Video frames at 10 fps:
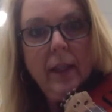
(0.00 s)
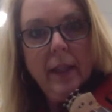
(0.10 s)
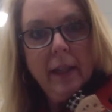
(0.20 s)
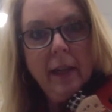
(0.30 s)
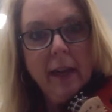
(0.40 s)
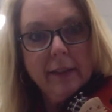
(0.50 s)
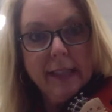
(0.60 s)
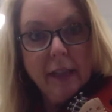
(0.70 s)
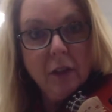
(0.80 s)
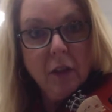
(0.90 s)
how it
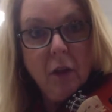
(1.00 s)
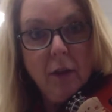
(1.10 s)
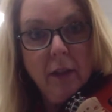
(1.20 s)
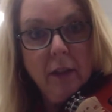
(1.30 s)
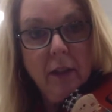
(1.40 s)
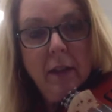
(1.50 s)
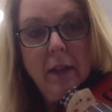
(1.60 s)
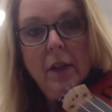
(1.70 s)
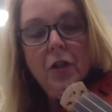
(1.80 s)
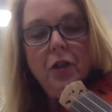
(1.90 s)
sounds lower?
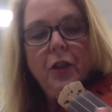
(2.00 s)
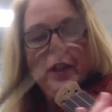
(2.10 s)
So you're